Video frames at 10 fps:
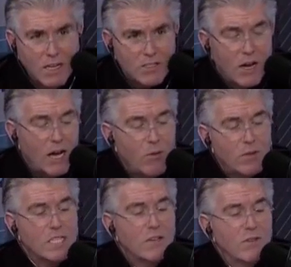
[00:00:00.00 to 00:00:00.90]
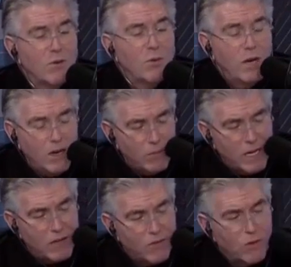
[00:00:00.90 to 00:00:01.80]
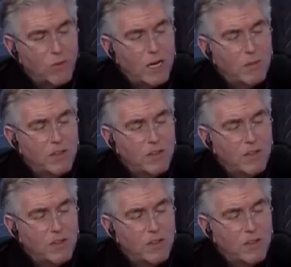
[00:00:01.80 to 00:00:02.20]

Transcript: So I wasn't even aware about it for a while,